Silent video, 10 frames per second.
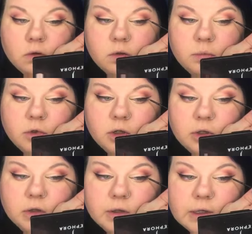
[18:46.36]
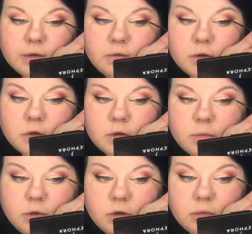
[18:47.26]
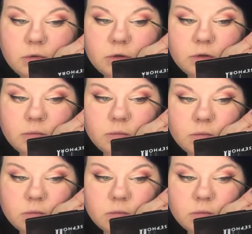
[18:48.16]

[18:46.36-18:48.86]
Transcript: Some mornings I'll have no problem.